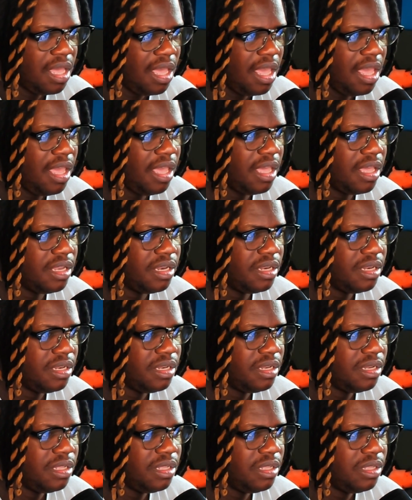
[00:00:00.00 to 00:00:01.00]
And
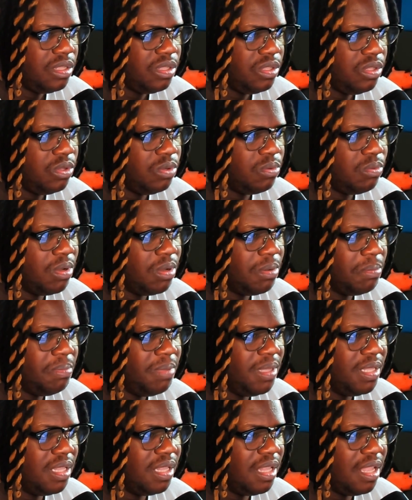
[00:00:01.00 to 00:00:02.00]
you will
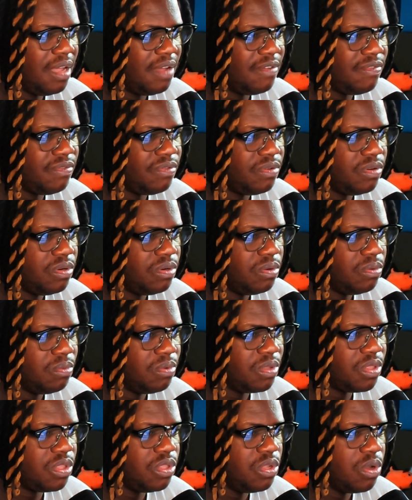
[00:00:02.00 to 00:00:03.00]
be left
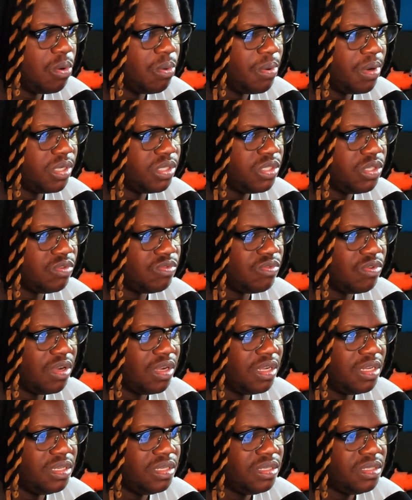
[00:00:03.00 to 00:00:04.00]
with nowhere to run.